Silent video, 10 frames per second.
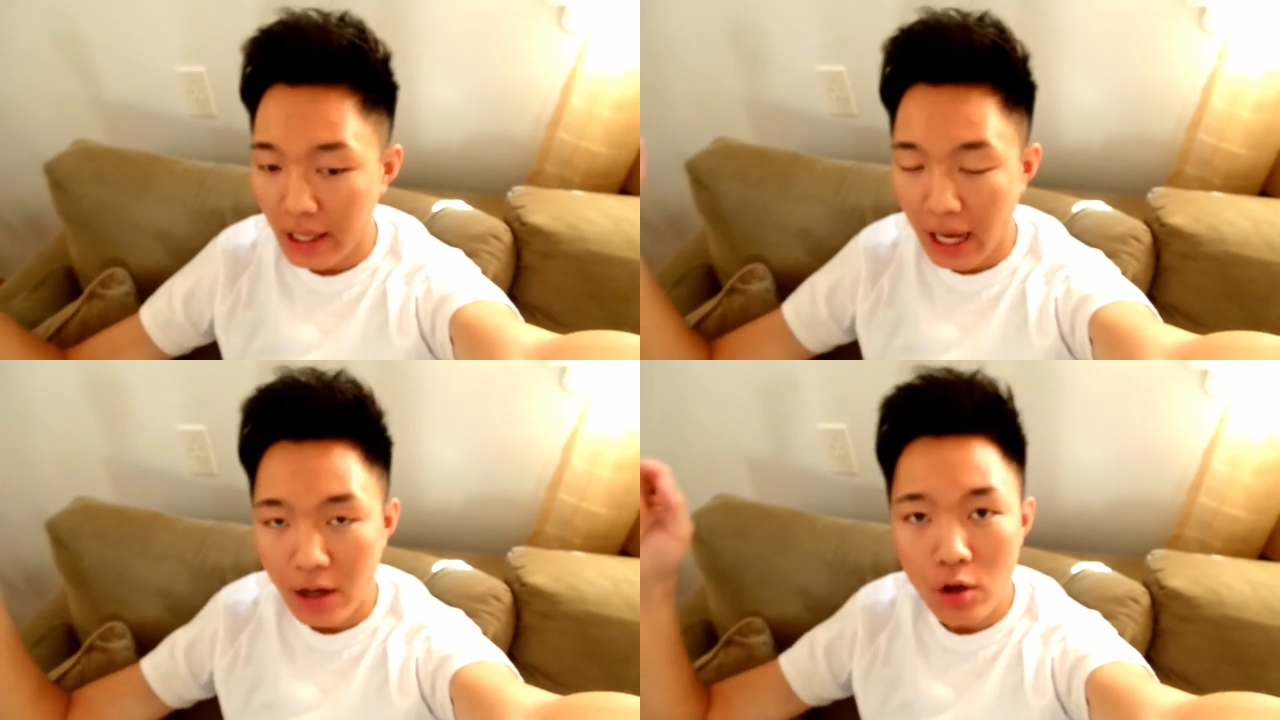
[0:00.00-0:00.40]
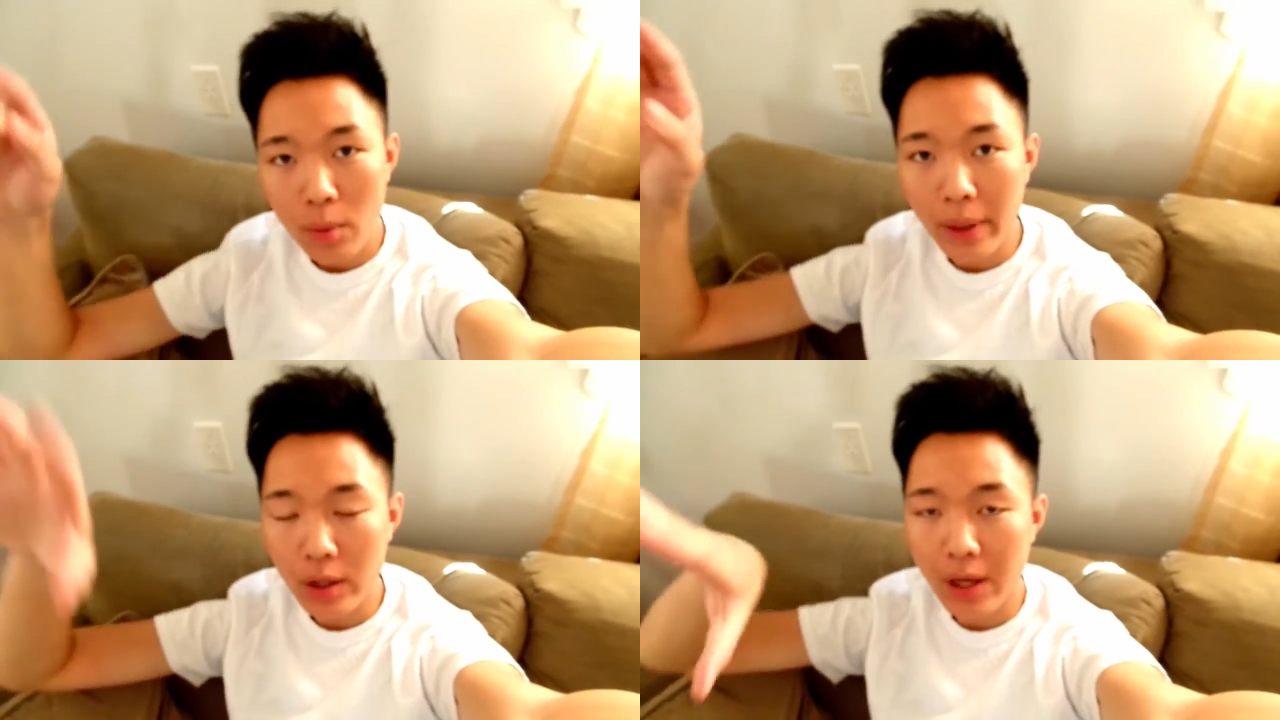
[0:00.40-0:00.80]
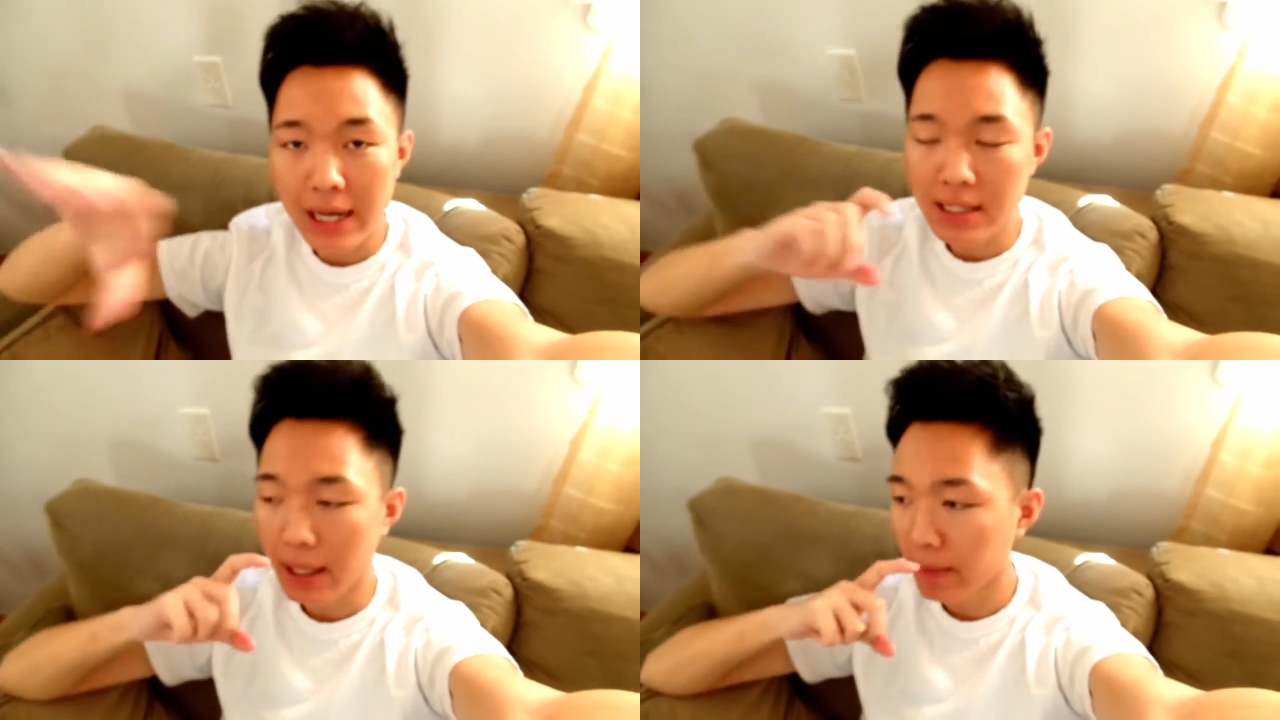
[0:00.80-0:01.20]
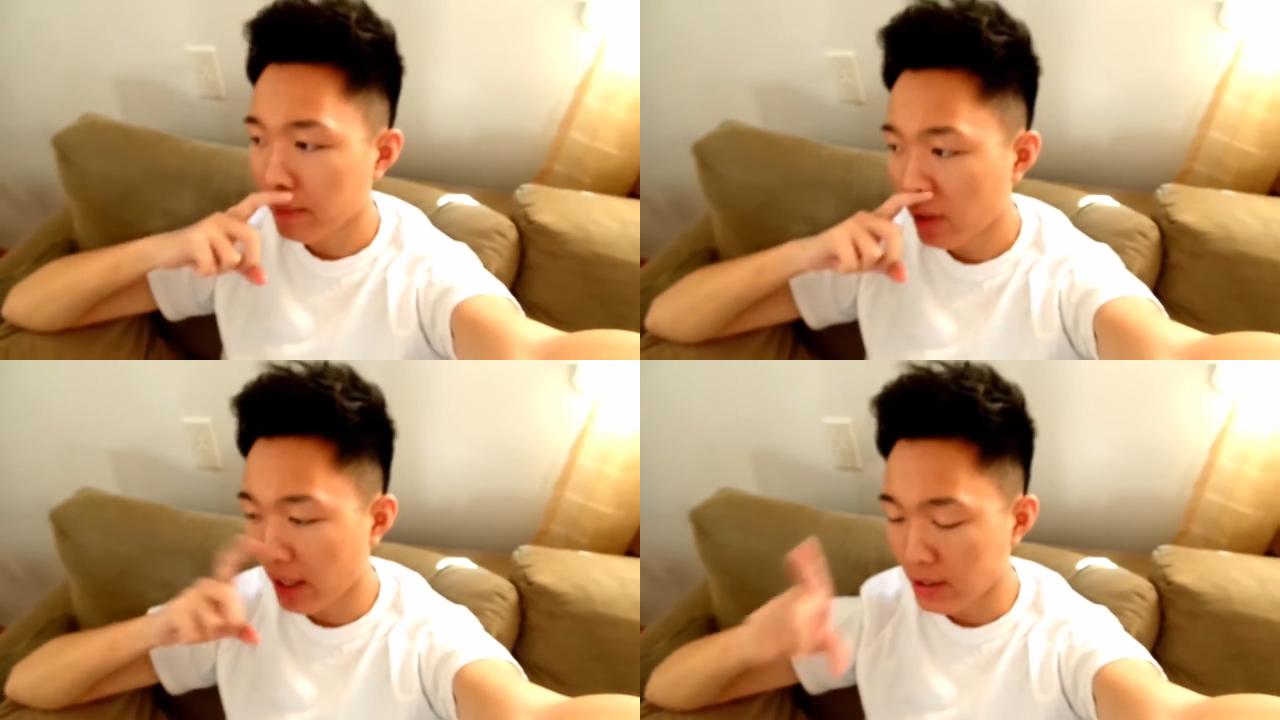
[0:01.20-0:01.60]
Like I don't know about you guys. Like
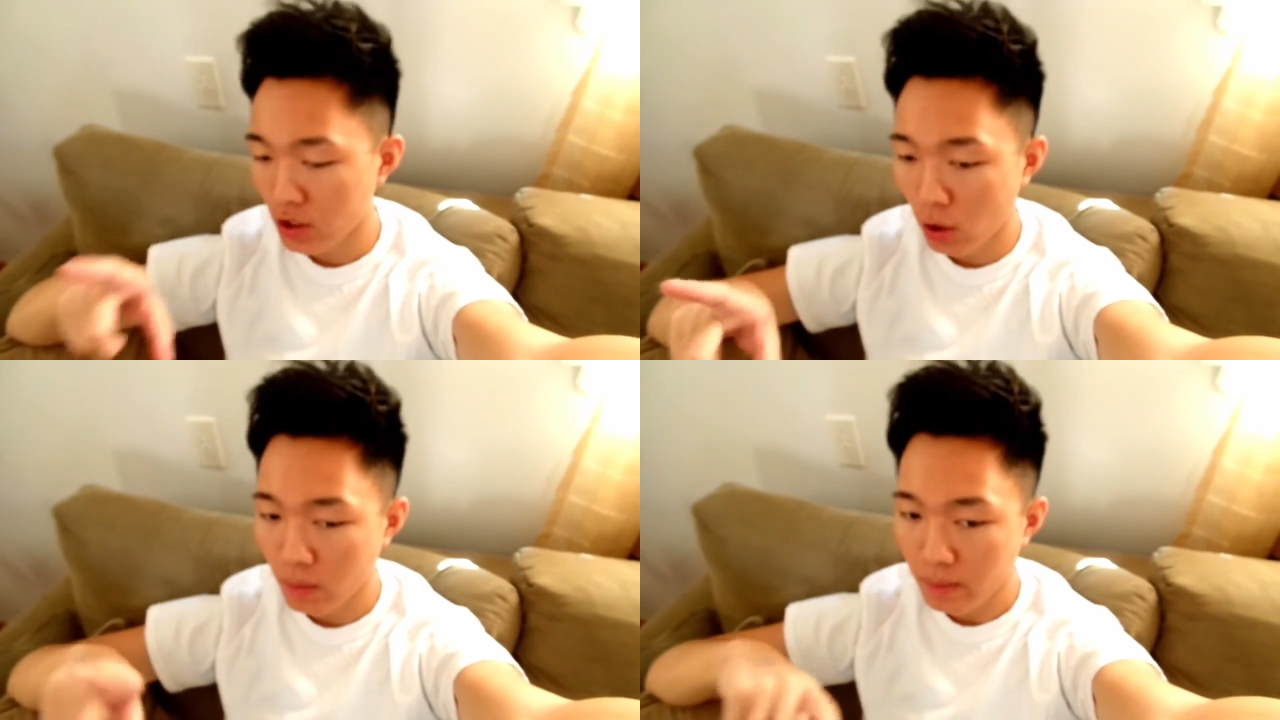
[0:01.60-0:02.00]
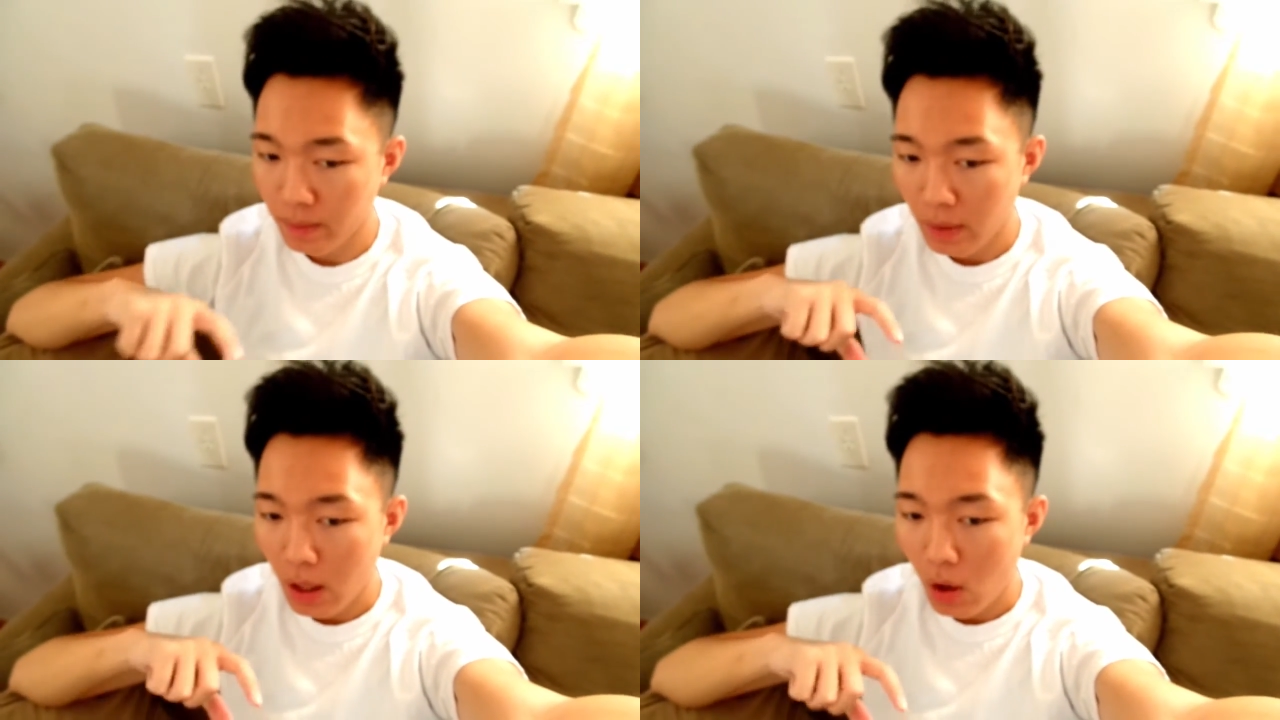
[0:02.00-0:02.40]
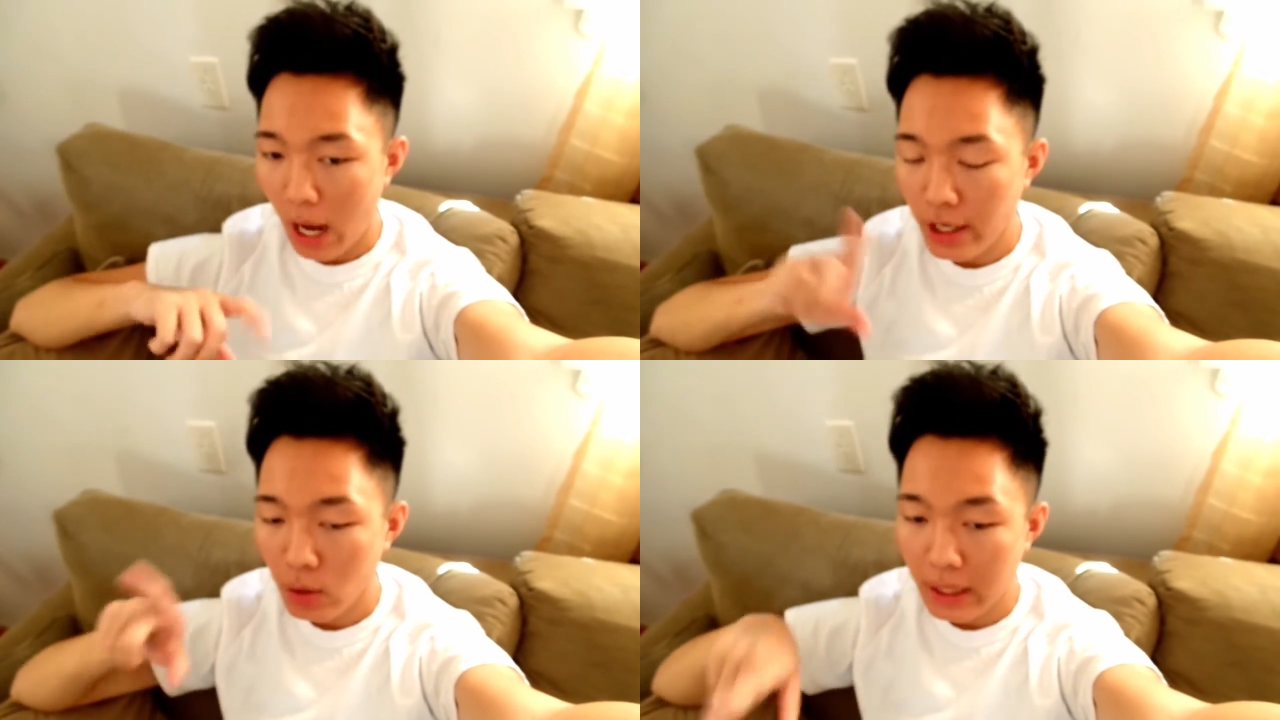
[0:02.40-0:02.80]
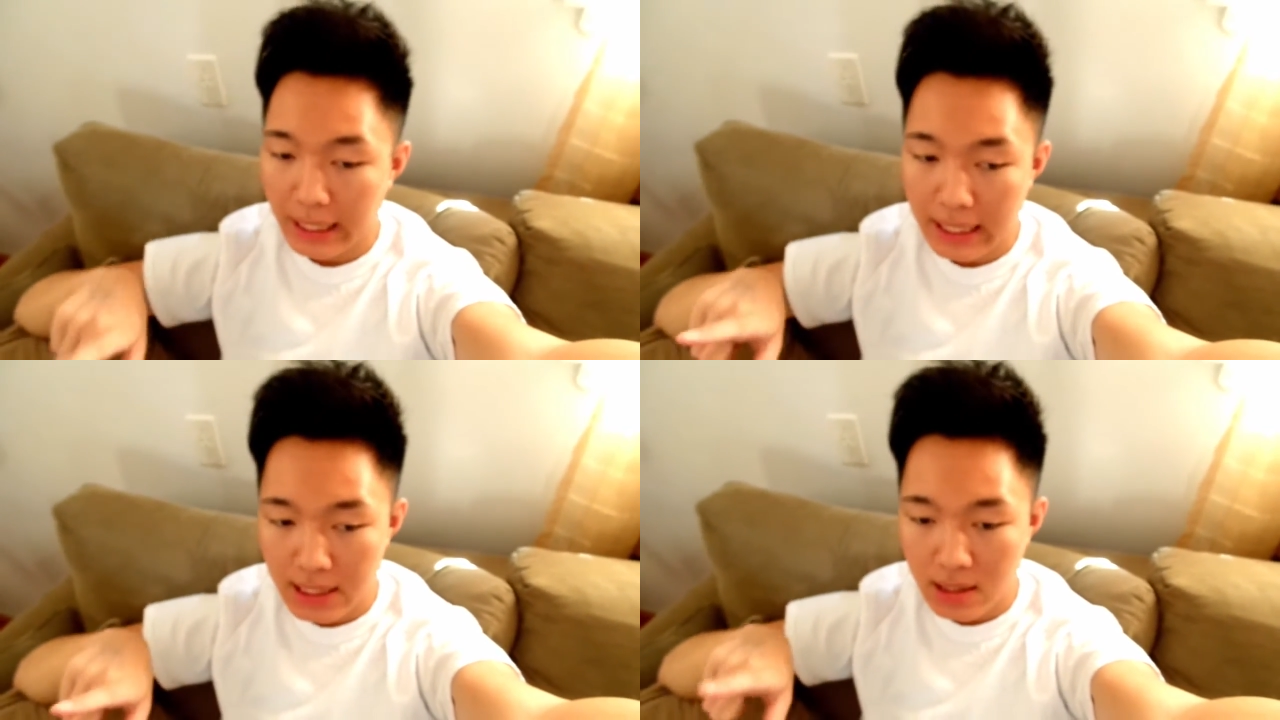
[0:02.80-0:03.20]
okay, so I know
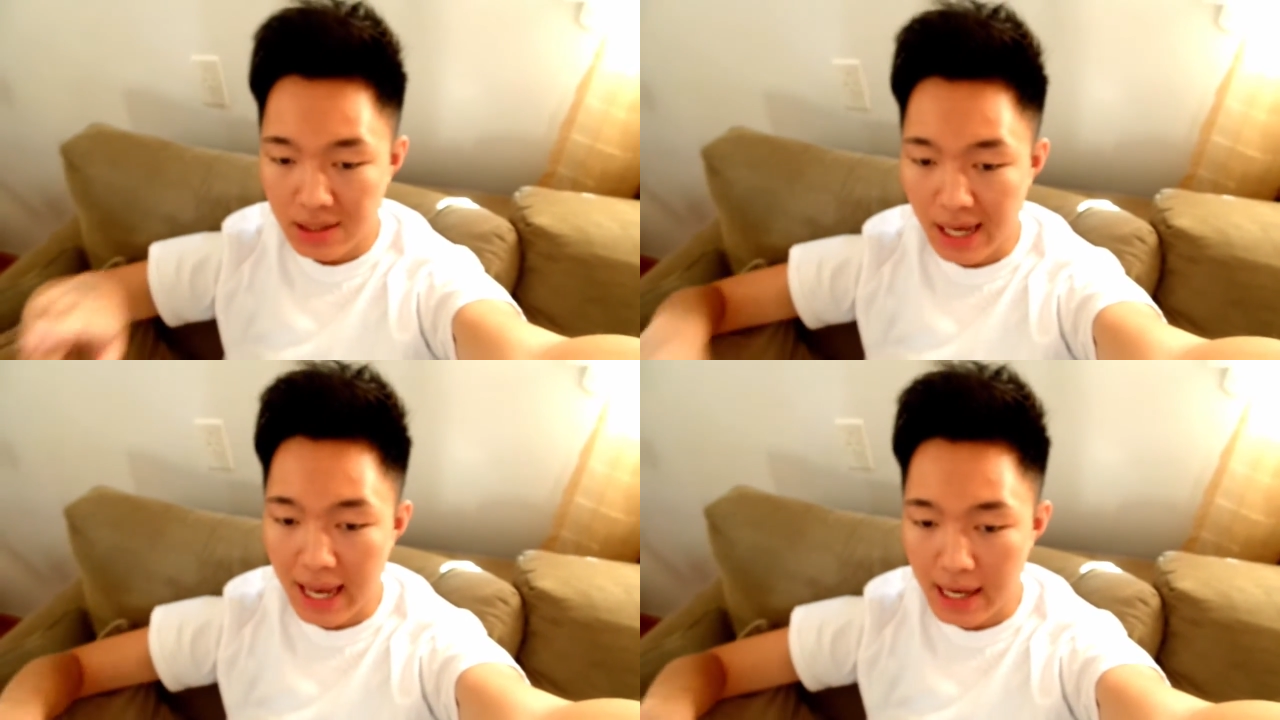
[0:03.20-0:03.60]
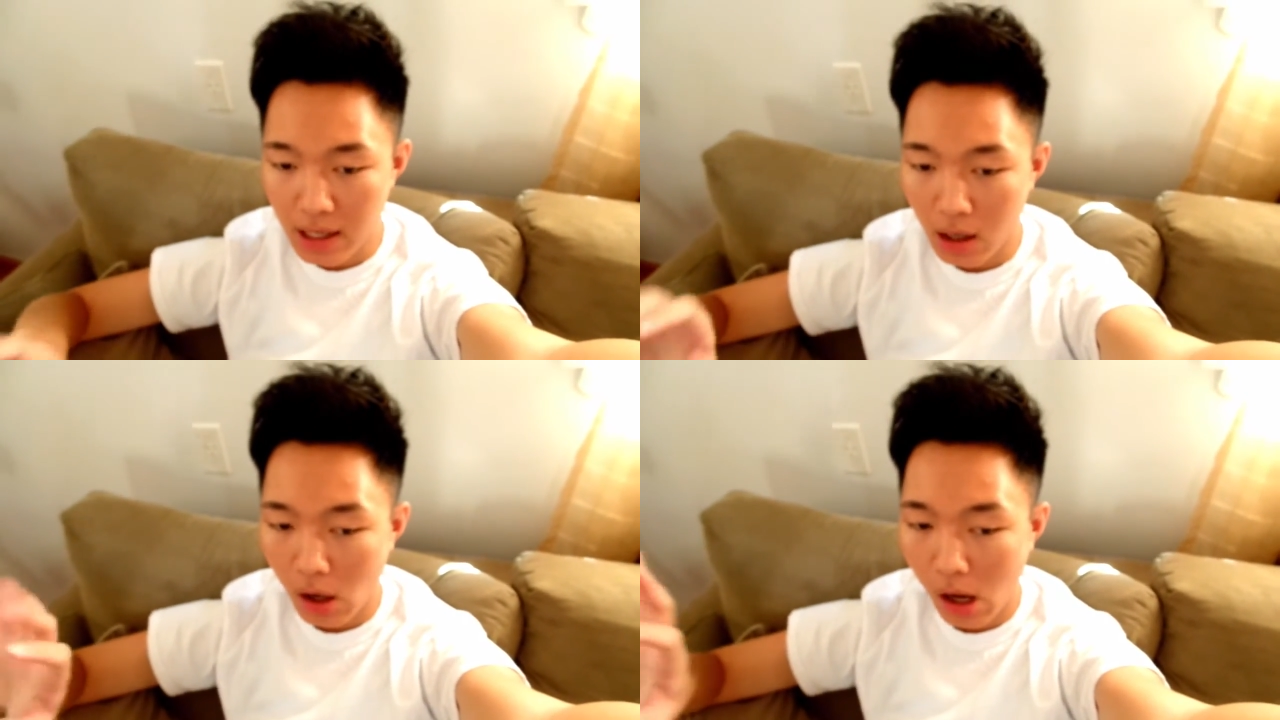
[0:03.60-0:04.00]
ladies take